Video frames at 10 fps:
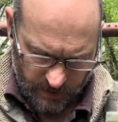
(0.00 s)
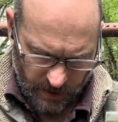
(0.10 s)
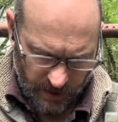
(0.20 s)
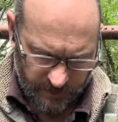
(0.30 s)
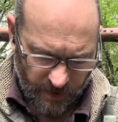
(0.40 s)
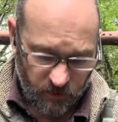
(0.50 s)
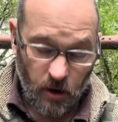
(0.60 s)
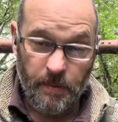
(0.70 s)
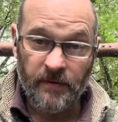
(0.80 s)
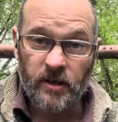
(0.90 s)
I've got a
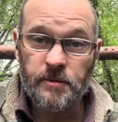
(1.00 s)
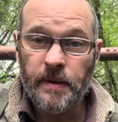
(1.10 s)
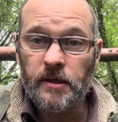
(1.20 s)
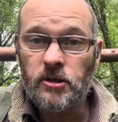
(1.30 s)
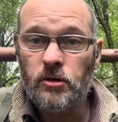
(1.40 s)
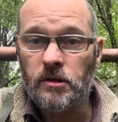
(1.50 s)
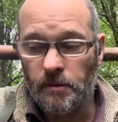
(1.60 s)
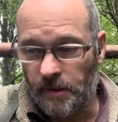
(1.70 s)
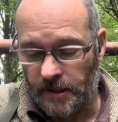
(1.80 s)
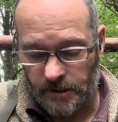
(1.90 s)
bit of experience using
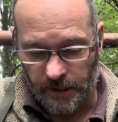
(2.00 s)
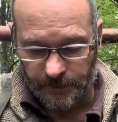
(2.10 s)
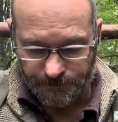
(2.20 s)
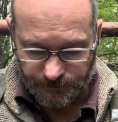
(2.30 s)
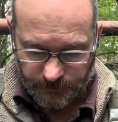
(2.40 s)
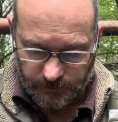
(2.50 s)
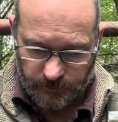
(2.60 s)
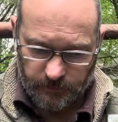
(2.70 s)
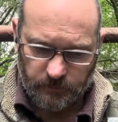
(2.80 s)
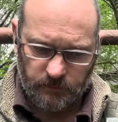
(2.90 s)
them, let's say.
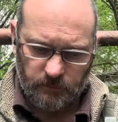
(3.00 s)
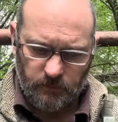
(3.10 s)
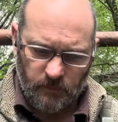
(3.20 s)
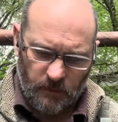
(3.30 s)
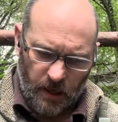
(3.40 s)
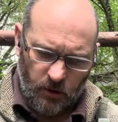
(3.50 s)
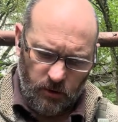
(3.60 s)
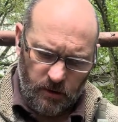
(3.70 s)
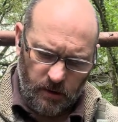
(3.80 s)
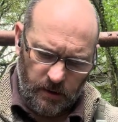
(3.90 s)

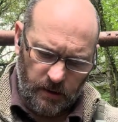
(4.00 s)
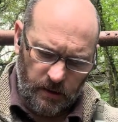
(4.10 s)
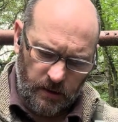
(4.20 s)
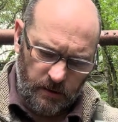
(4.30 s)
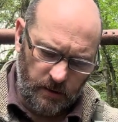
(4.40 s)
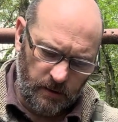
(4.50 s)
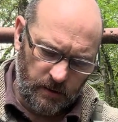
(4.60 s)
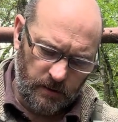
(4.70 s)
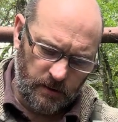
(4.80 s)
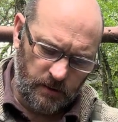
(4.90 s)
And
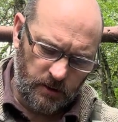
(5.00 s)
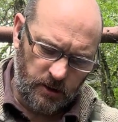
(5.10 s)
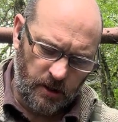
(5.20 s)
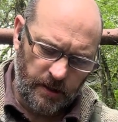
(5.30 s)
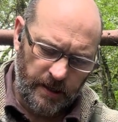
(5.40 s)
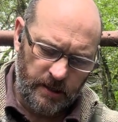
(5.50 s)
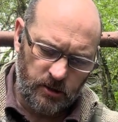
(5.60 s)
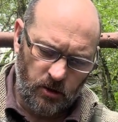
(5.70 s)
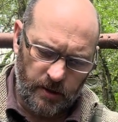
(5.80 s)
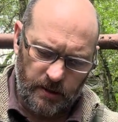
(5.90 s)
certainly
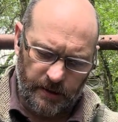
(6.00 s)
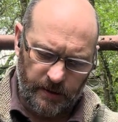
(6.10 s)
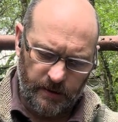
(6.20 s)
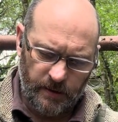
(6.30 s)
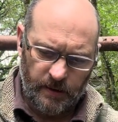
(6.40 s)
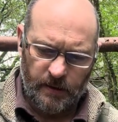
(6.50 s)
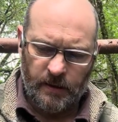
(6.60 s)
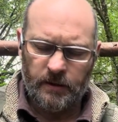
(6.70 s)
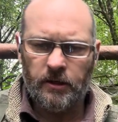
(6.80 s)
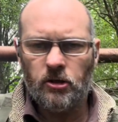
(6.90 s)
historically,
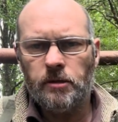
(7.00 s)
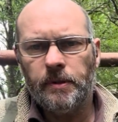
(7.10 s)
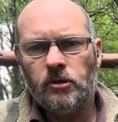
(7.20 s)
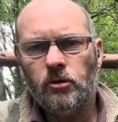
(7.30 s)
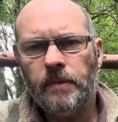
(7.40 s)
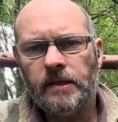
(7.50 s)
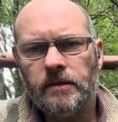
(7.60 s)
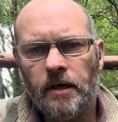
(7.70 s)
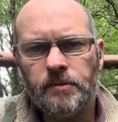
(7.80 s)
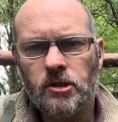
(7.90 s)
there used to be 2 main
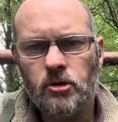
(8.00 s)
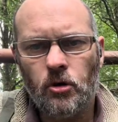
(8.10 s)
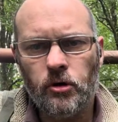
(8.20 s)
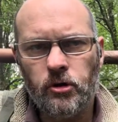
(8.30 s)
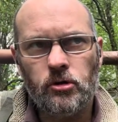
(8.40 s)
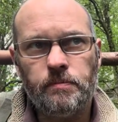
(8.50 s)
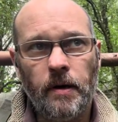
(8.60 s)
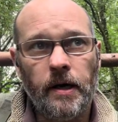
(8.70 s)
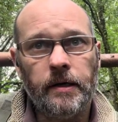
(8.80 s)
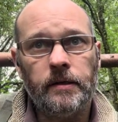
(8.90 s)
types of saw used
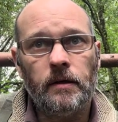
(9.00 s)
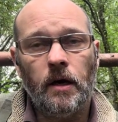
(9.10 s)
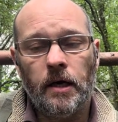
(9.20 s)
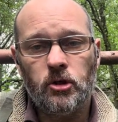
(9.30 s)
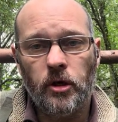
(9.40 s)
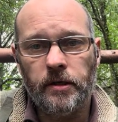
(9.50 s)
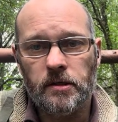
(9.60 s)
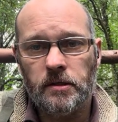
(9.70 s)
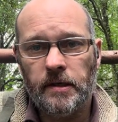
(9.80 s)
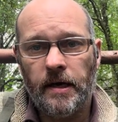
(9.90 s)
by
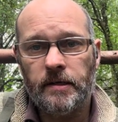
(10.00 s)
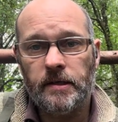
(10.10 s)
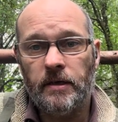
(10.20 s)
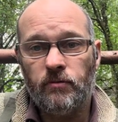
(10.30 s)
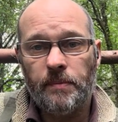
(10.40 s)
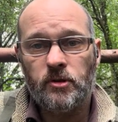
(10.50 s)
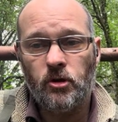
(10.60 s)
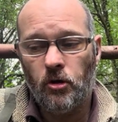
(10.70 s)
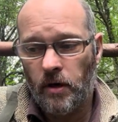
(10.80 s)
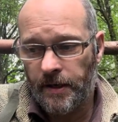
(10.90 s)
joiners, and that is a rip
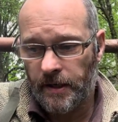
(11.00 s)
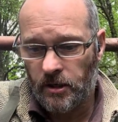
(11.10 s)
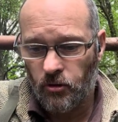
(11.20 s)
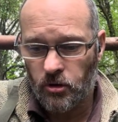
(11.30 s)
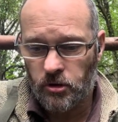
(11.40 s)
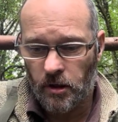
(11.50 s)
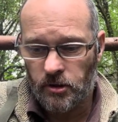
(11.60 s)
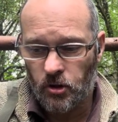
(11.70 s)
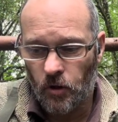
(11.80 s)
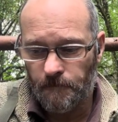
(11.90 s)
saw and a crosscut saw.